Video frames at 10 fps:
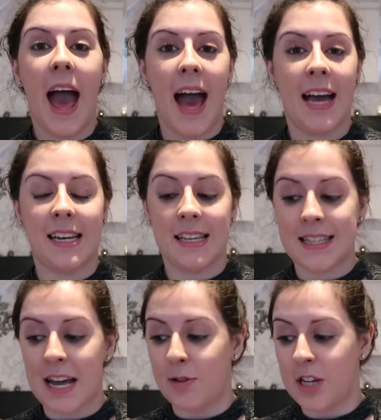and
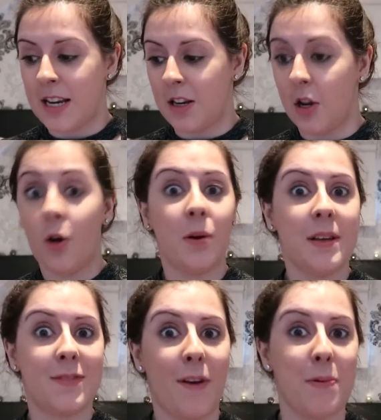it's now
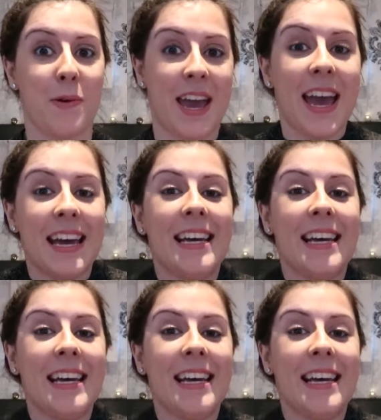it's February.